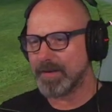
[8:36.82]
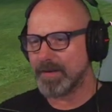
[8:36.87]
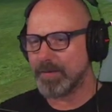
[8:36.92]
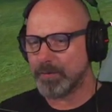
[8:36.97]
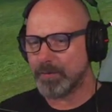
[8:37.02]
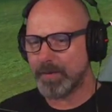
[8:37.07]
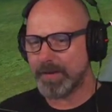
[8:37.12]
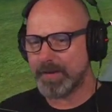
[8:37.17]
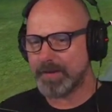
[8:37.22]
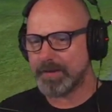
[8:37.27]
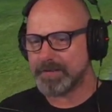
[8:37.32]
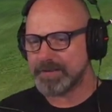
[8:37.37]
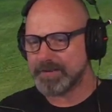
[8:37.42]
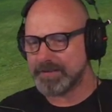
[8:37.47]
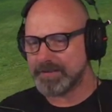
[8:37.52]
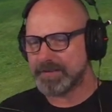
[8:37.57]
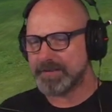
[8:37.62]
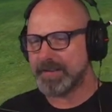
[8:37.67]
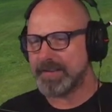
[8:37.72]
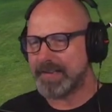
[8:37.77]
Why
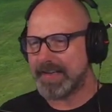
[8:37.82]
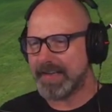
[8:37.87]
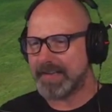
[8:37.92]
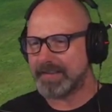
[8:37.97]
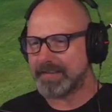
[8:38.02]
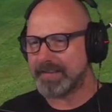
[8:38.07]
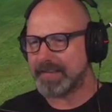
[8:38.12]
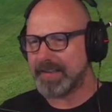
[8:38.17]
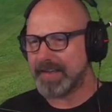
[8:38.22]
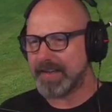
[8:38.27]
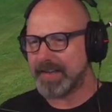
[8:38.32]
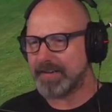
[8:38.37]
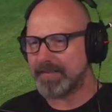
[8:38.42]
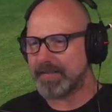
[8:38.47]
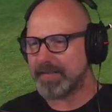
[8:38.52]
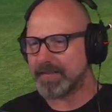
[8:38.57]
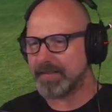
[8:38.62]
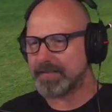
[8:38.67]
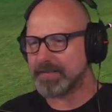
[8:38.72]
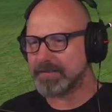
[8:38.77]
doesn't the landing
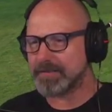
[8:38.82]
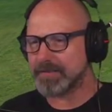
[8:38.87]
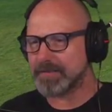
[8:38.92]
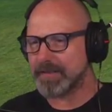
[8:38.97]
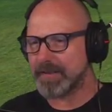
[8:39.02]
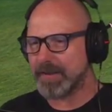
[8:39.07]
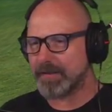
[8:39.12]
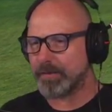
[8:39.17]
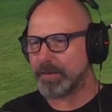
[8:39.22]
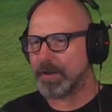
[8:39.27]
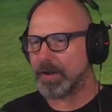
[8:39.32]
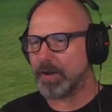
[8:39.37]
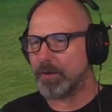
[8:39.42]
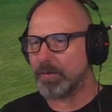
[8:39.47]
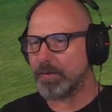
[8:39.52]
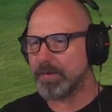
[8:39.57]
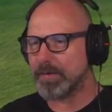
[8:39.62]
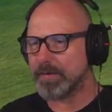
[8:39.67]
gear... There we go.